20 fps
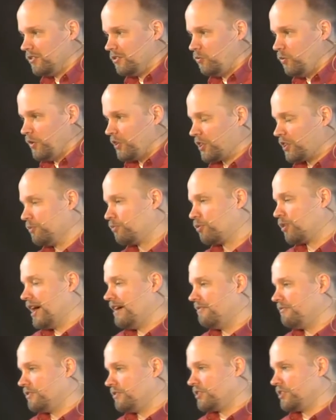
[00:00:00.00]
with the
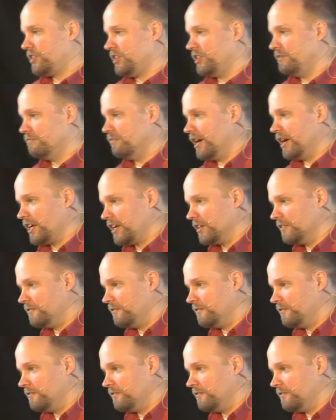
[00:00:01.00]
prophecy in Micah